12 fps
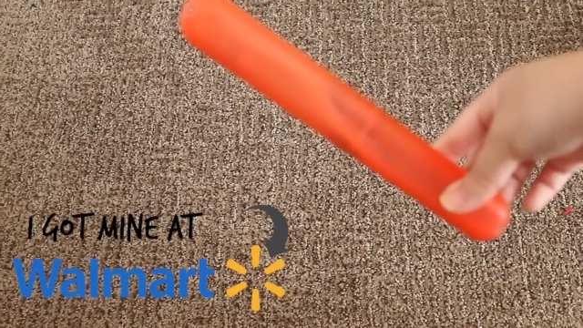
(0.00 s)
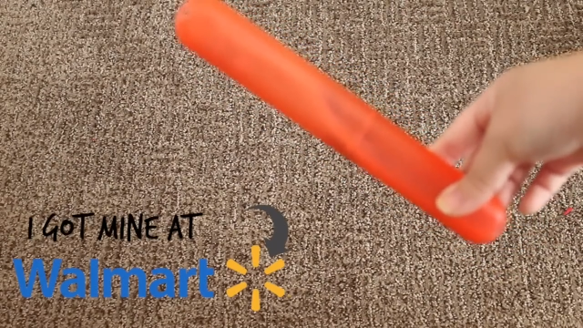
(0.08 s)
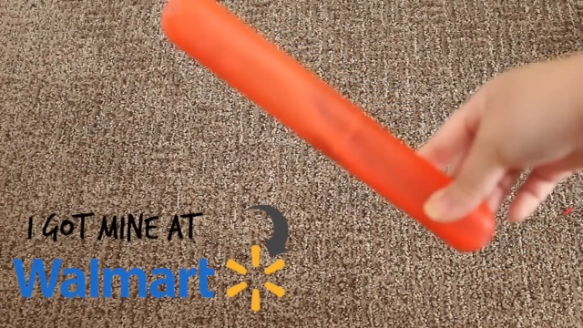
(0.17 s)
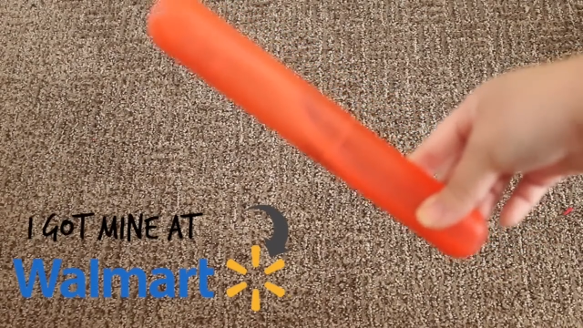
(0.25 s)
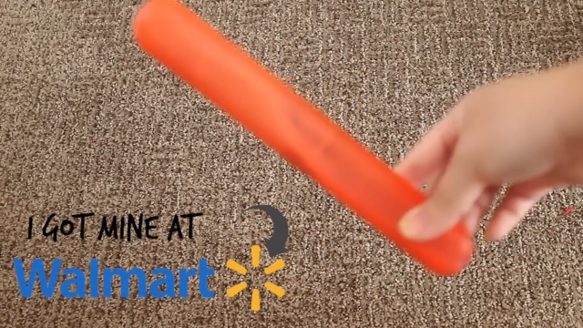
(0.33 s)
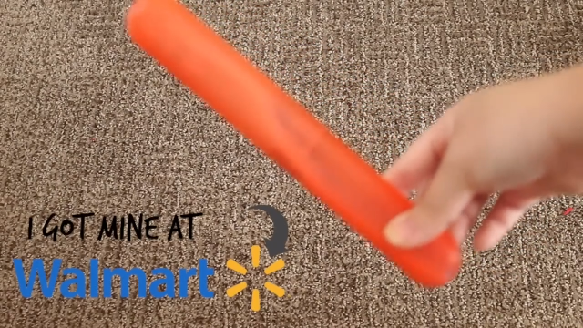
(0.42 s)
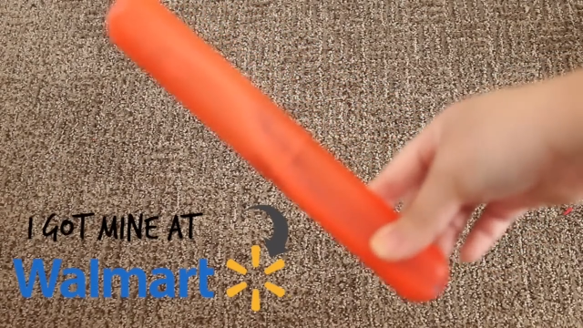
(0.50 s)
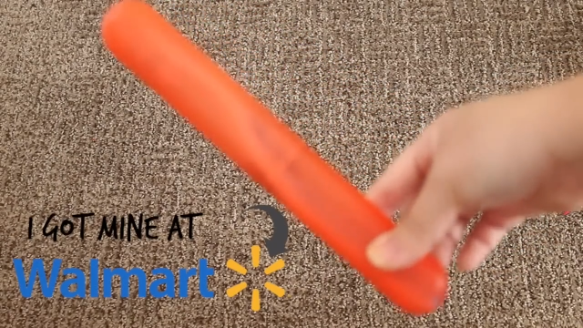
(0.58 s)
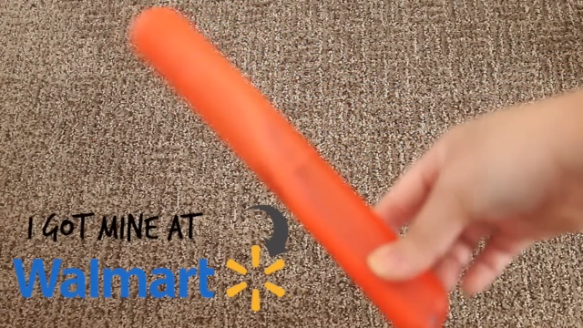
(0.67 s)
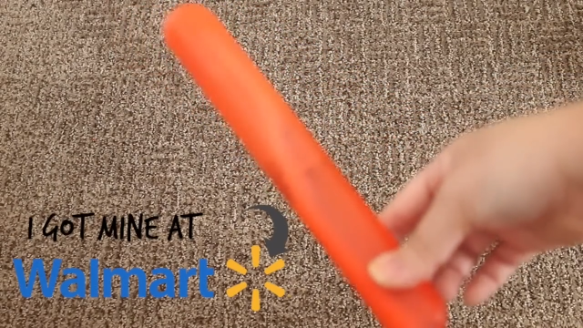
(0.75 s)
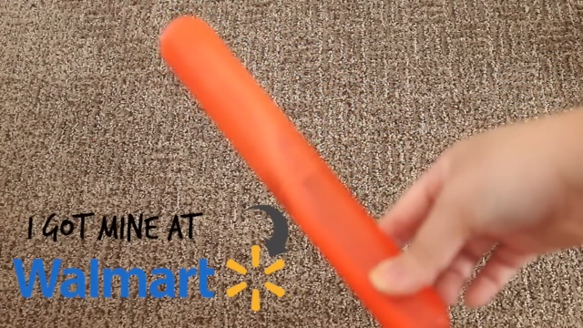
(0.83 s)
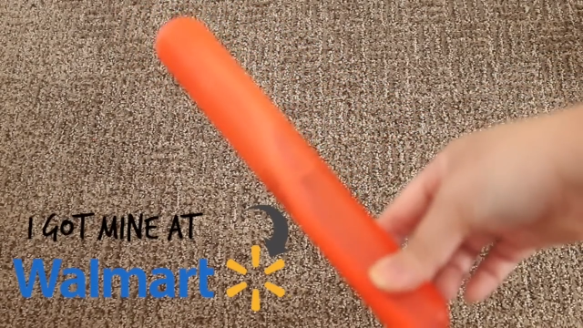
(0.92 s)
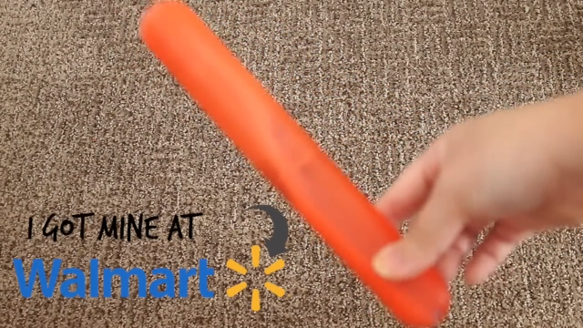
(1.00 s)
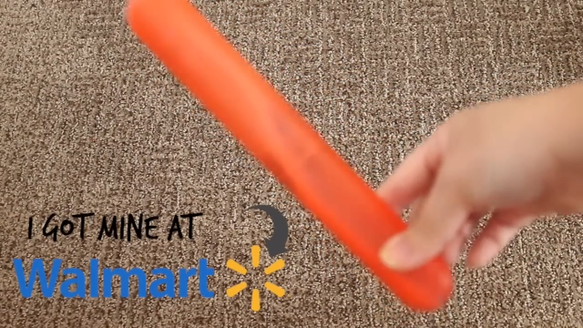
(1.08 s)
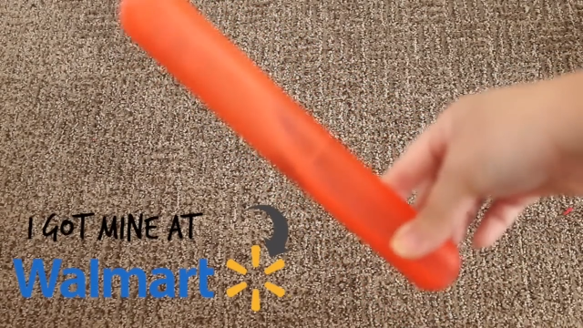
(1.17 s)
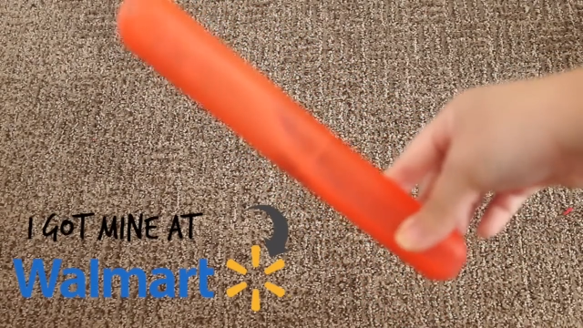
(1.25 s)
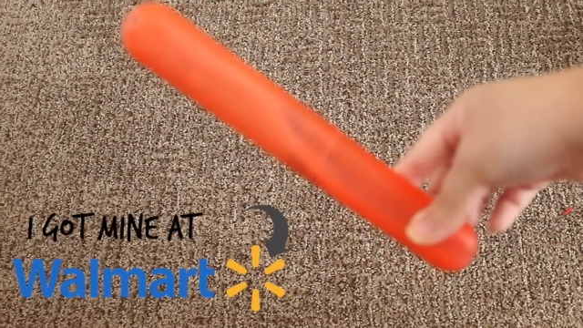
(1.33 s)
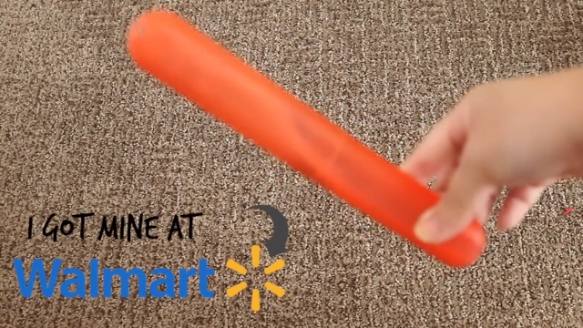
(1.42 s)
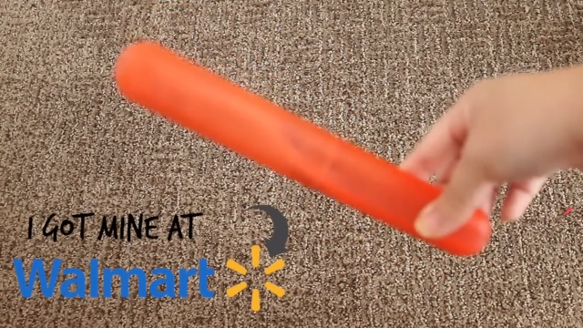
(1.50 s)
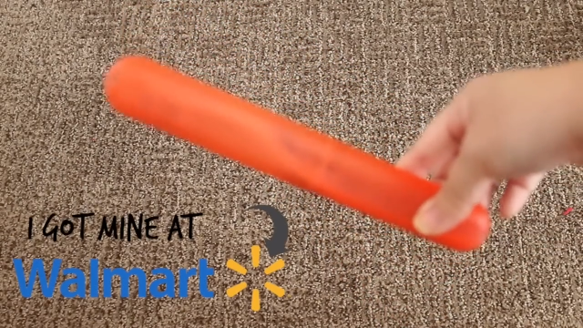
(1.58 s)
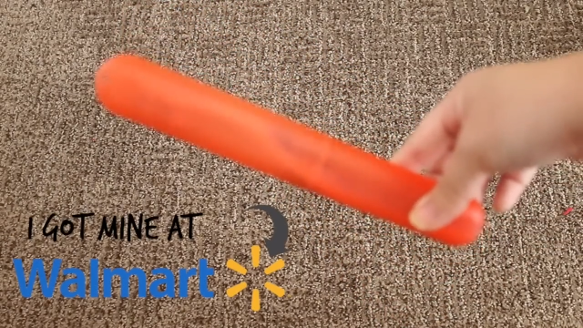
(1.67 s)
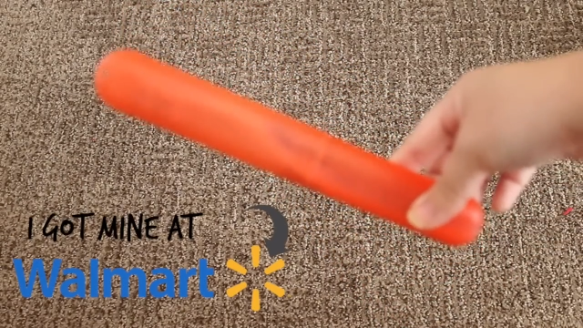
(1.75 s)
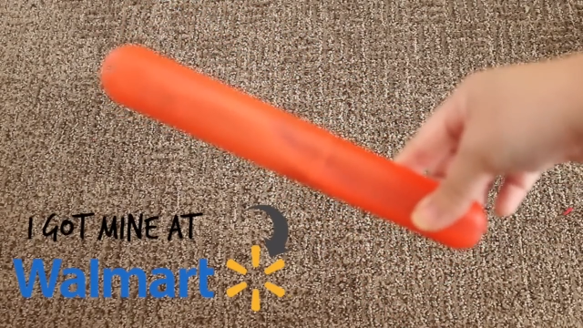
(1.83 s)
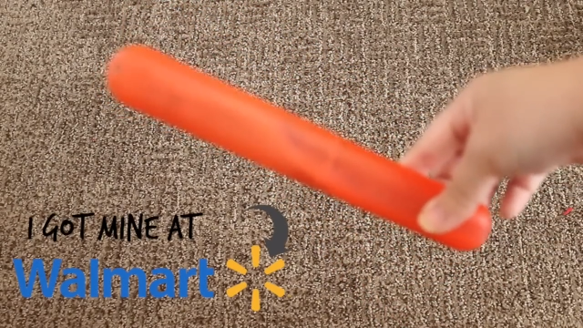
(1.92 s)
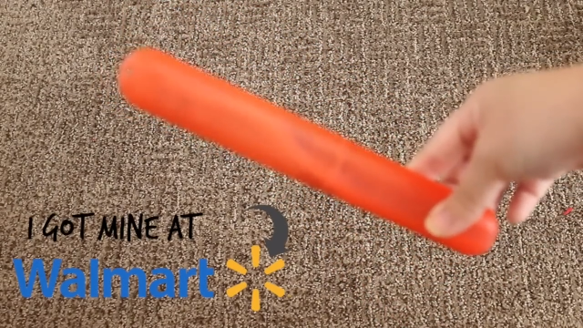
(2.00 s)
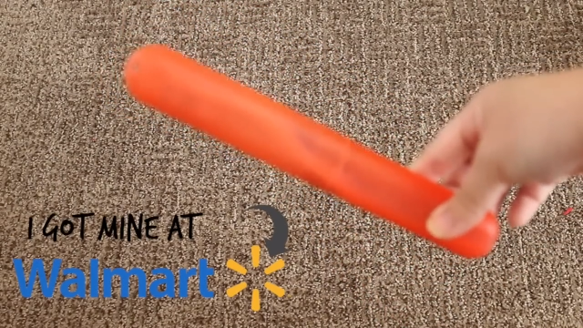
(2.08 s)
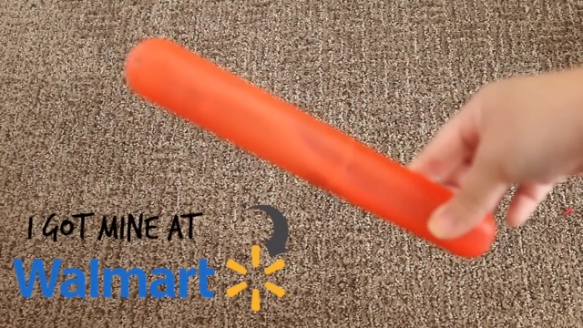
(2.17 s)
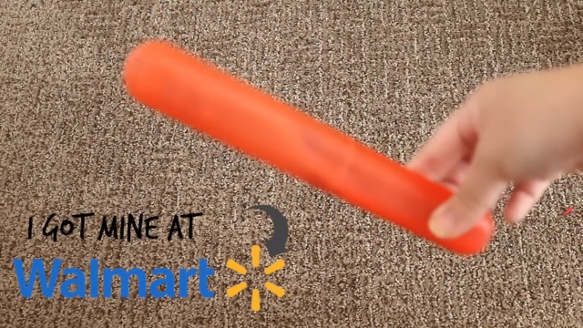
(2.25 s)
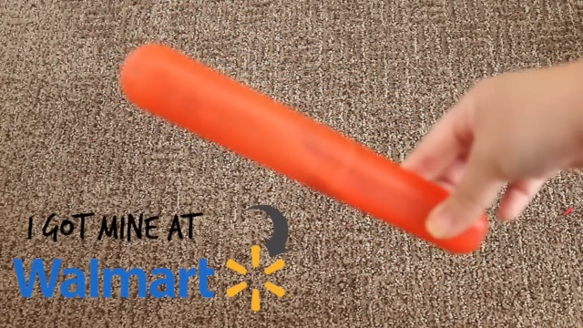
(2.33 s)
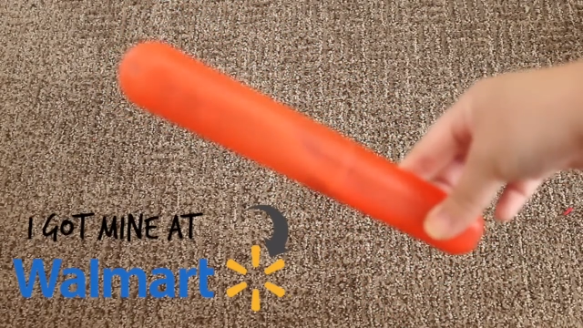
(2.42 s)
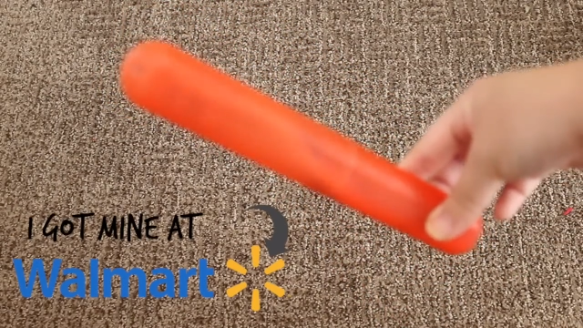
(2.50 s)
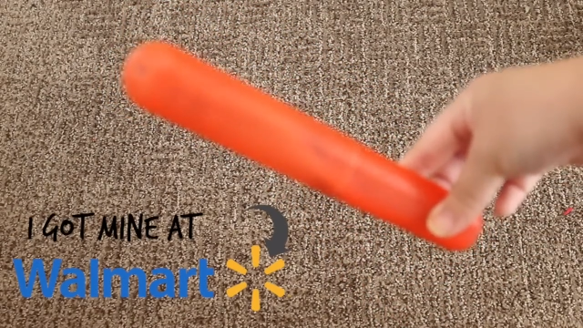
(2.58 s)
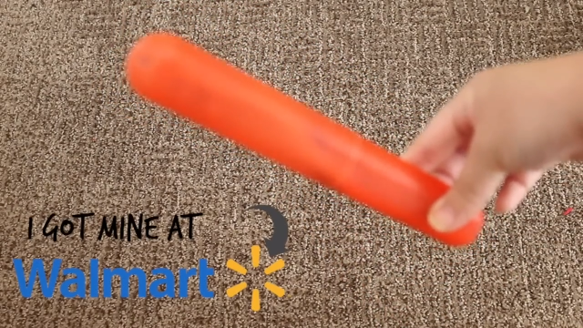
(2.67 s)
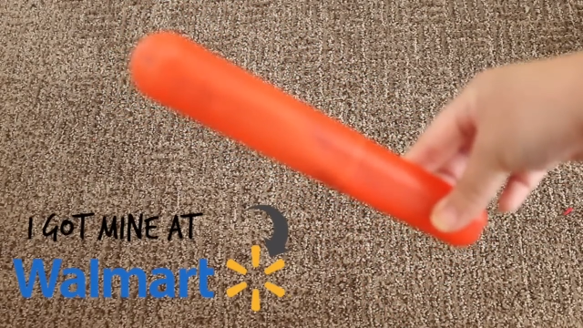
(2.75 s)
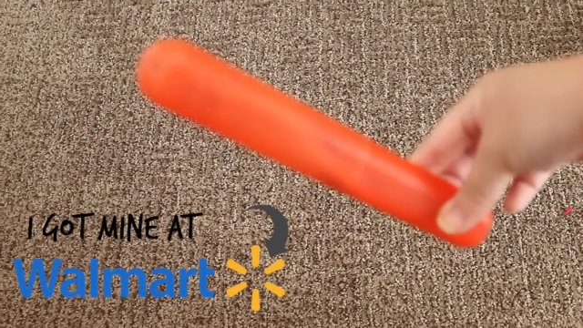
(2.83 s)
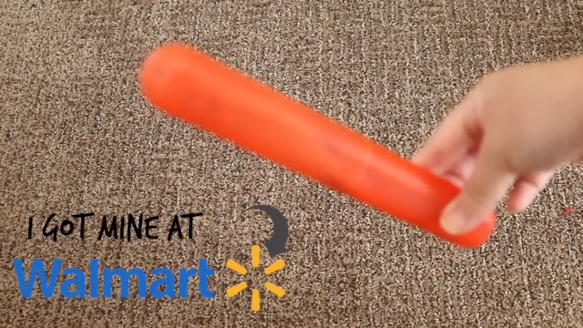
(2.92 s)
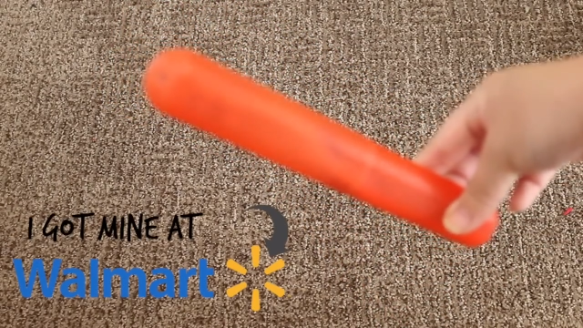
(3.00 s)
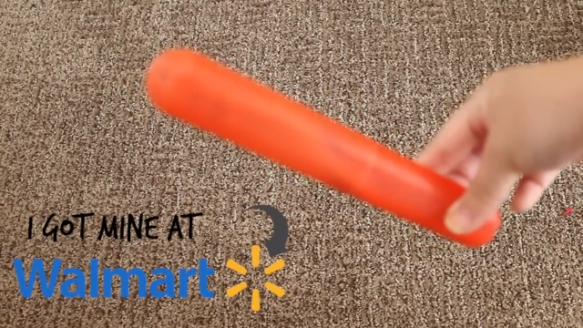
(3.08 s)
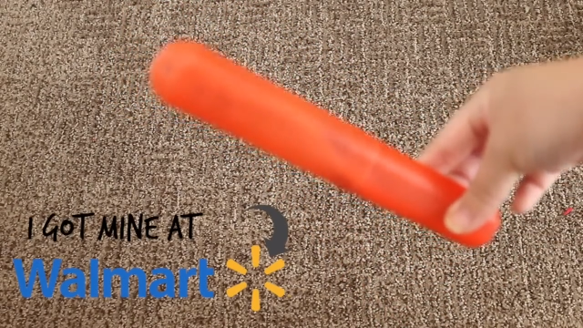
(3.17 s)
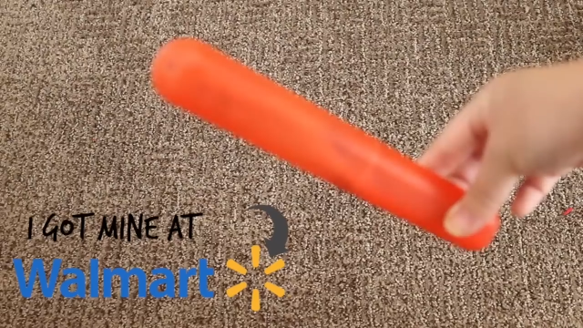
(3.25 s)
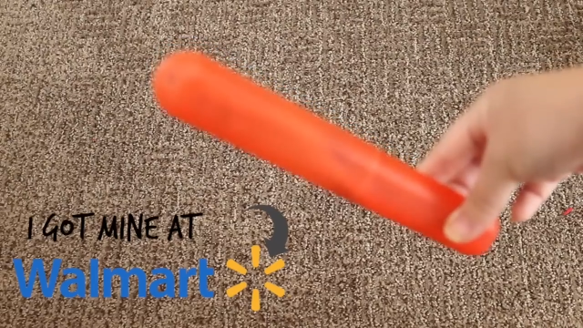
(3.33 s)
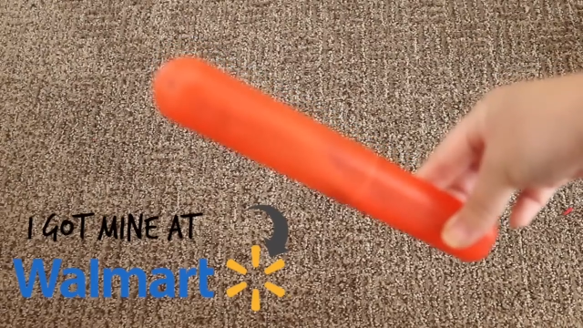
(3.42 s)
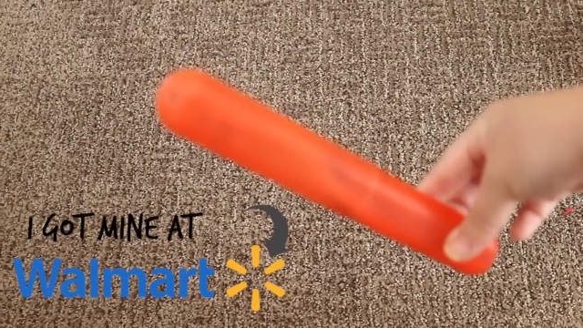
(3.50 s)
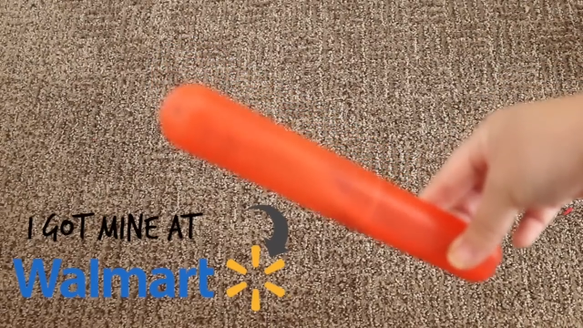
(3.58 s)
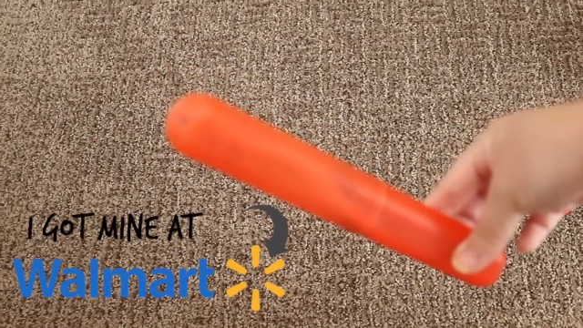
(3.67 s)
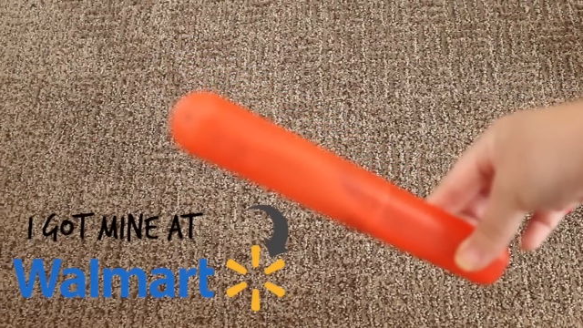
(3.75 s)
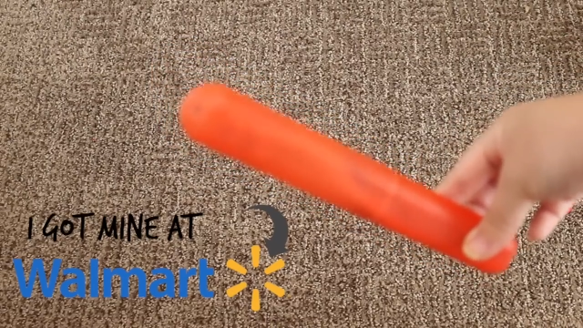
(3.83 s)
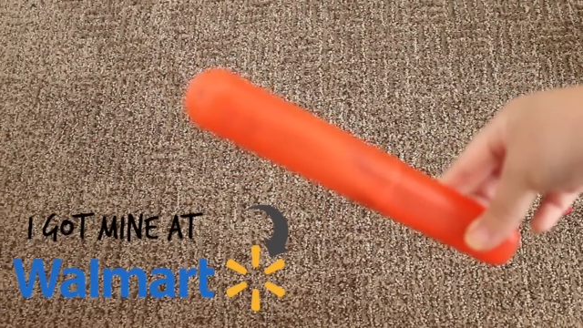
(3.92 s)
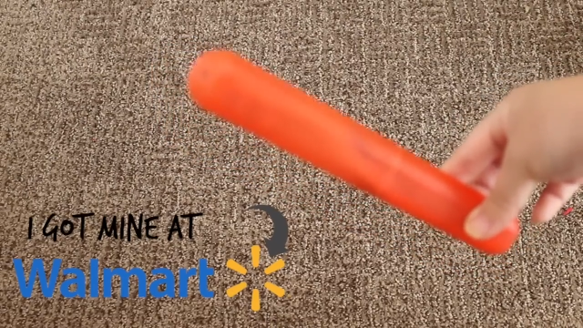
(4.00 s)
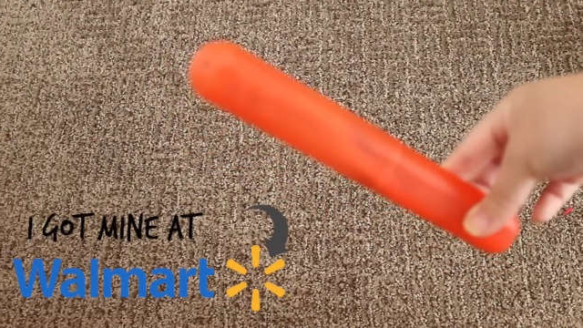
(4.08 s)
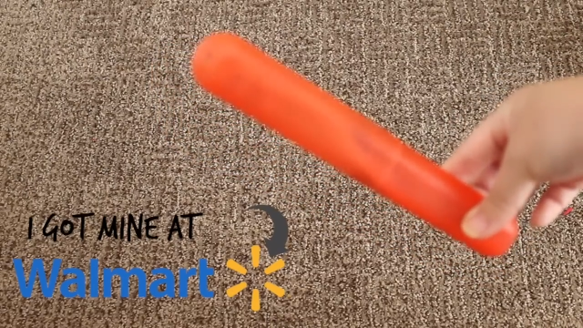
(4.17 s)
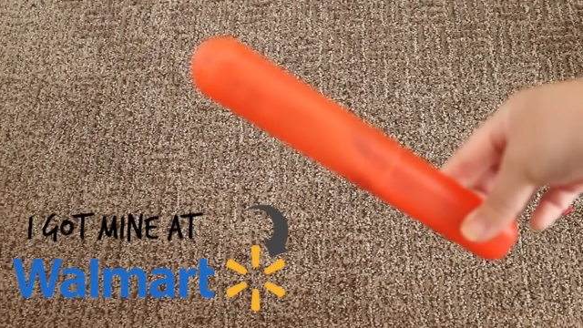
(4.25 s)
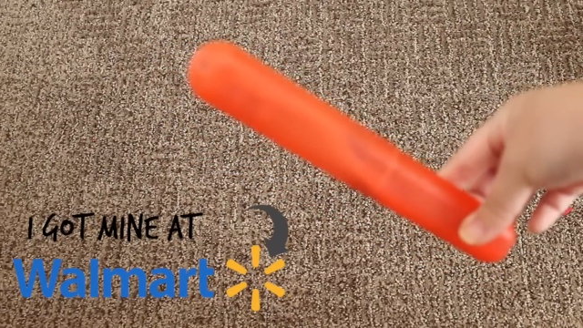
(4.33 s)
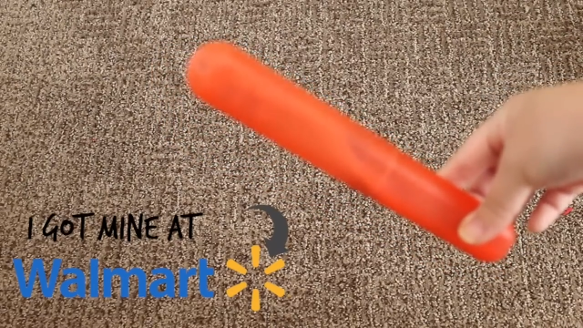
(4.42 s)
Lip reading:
[unreadable: no face in view]